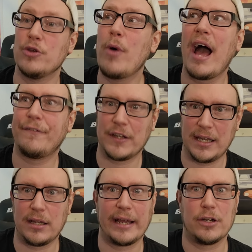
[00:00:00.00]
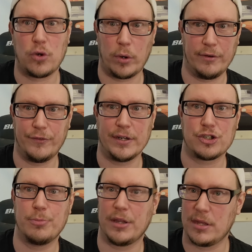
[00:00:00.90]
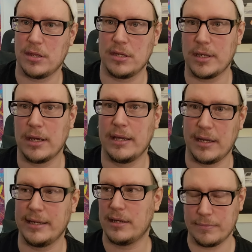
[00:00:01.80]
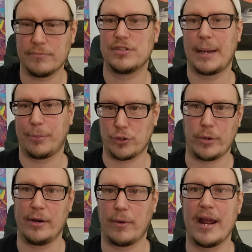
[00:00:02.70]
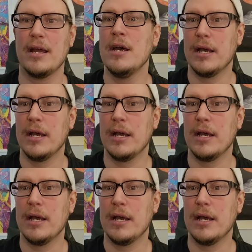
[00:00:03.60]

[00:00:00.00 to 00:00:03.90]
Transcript: You have to get like a Dorian Finney-Smith in the in, in a separate trade, right?